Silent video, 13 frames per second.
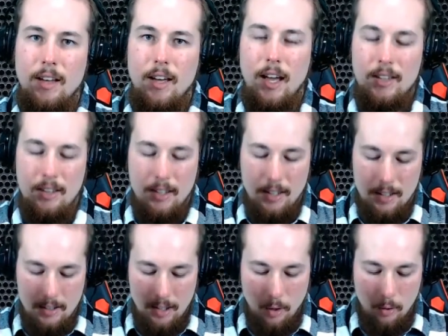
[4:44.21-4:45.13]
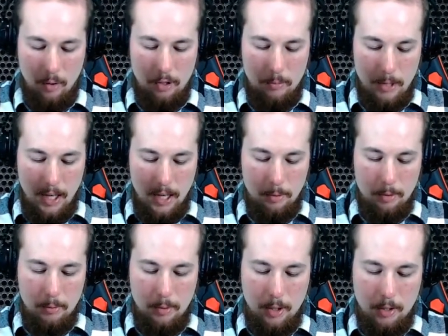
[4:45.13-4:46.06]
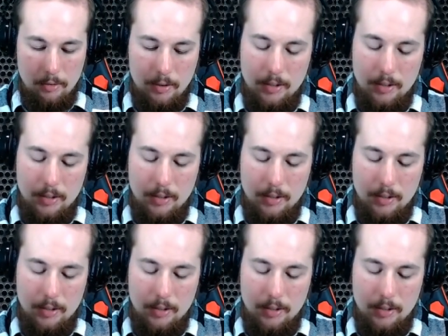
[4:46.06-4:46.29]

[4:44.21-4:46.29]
and that they're going to be able to move.